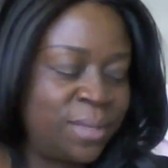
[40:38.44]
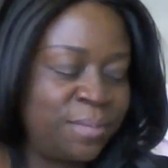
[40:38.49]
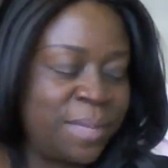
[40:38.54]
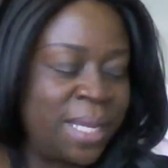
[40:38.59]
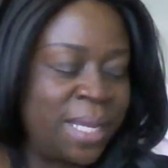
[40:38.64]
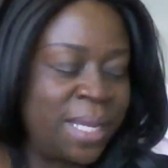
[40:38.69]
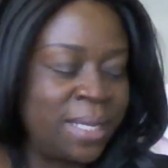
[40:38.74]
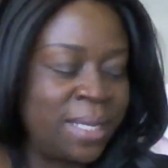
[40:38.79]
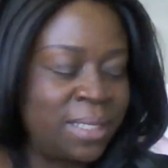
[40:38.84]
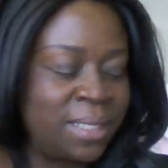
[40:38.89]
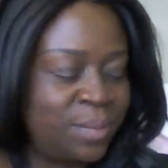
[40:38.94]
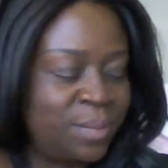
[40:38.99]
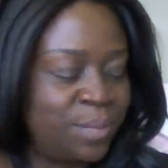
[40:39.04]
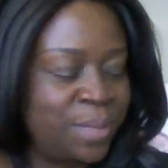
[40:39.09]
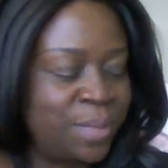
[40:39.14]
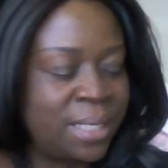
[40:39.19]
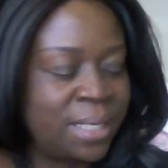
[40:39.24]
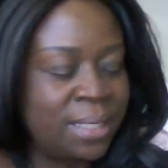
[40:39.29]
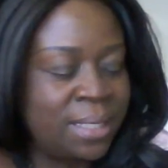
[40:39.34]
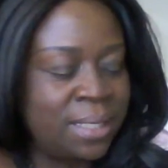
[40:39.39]
with my
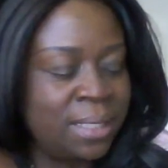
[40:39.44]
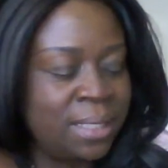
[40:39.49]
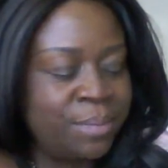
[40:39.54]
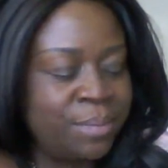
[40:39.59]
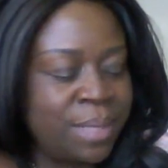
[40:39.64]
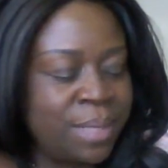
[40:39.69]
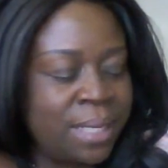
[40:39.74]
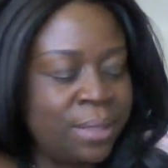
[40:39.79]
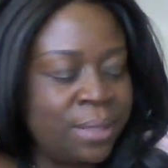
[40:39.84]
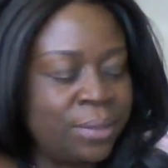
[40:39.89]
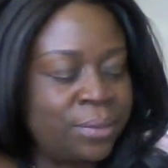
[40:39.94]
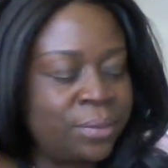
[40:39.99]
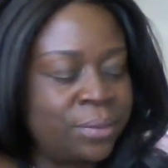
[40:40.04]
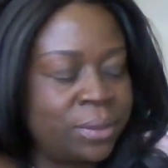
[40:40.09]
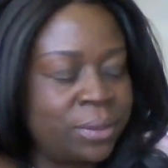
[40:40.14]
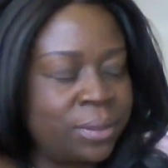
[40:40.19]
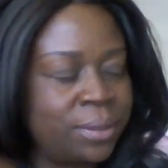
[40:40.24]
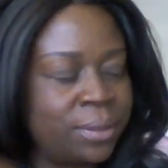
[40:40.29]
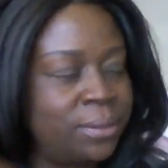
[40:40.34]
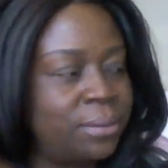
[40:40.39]
husband about,
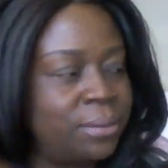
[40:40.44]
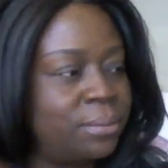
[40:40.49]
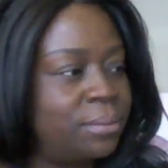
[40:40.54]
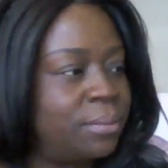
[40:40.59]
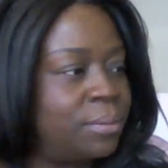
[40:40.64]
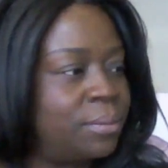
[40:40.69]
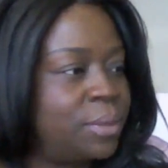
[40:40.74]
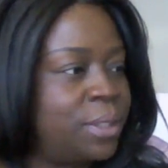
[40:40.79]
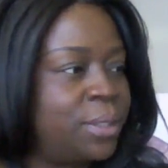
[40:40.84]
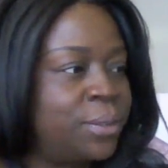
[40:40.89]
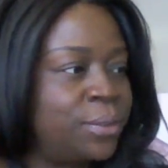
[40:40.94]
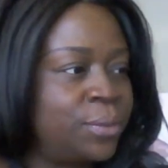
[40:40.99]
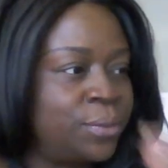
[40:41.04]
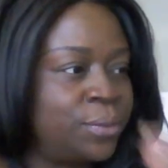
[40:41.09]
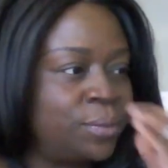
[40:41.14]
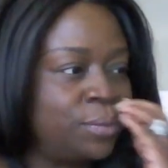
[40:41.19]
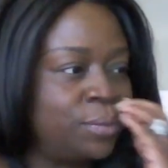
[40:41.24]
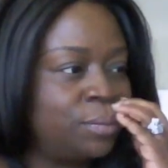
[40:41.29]
you know,